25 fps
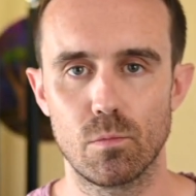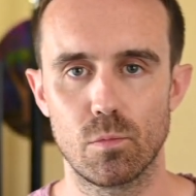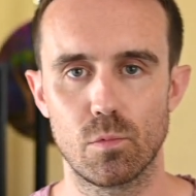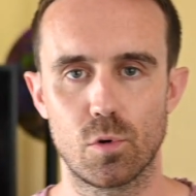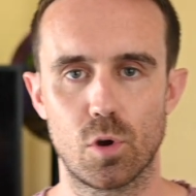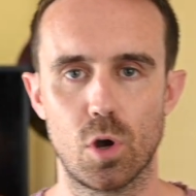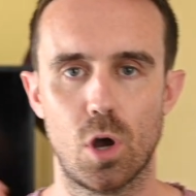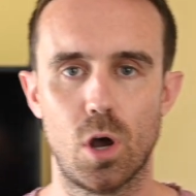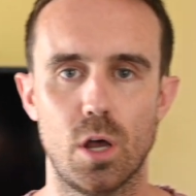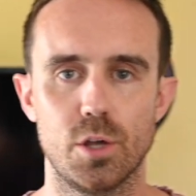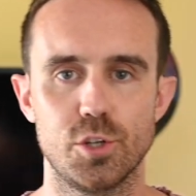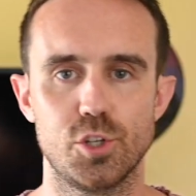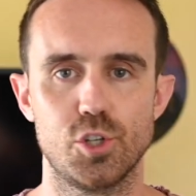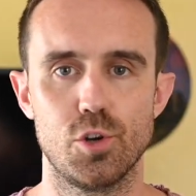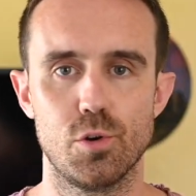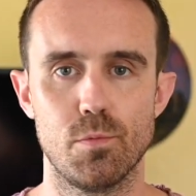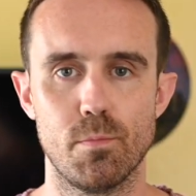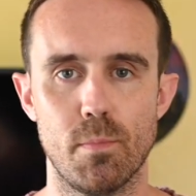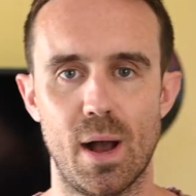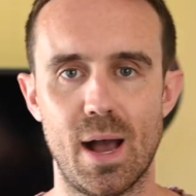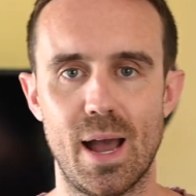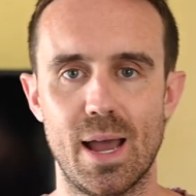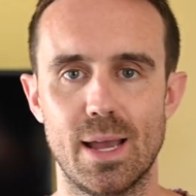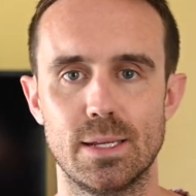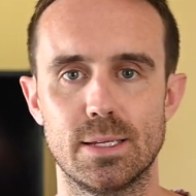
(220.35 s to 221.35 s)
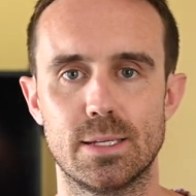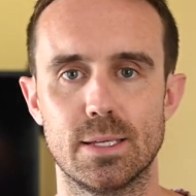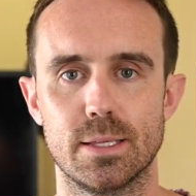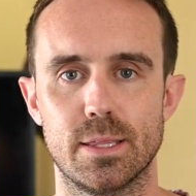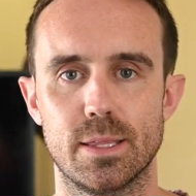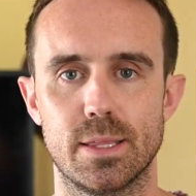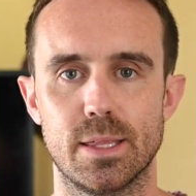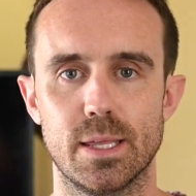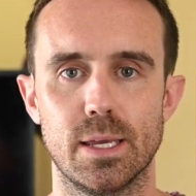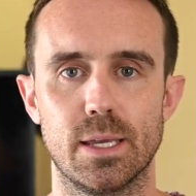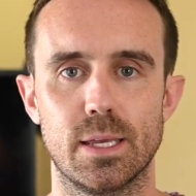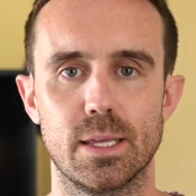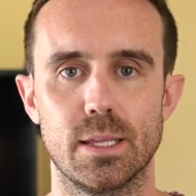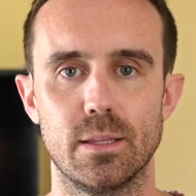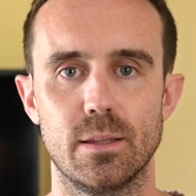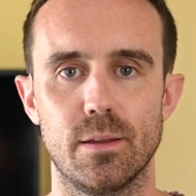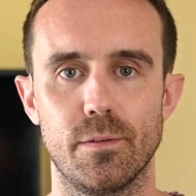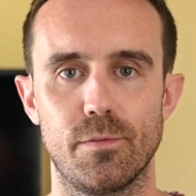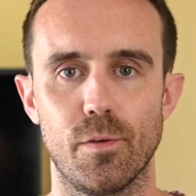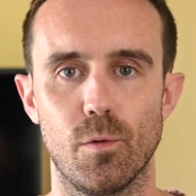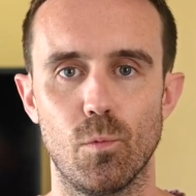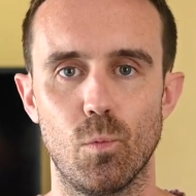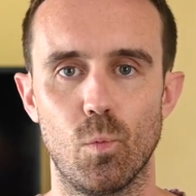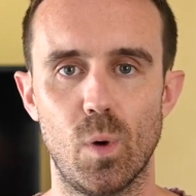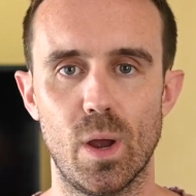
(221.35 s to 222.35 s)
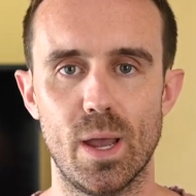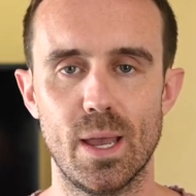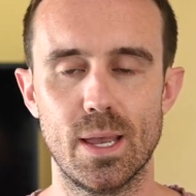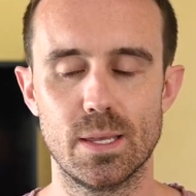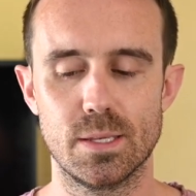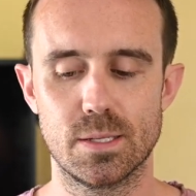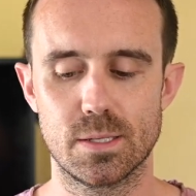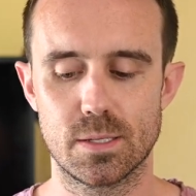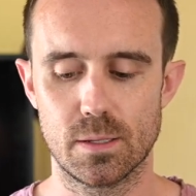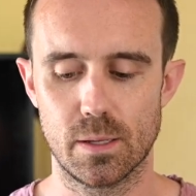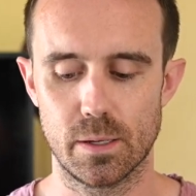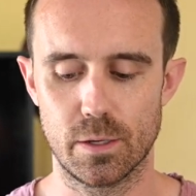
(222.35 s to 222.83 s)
cause your mind to think in different ways.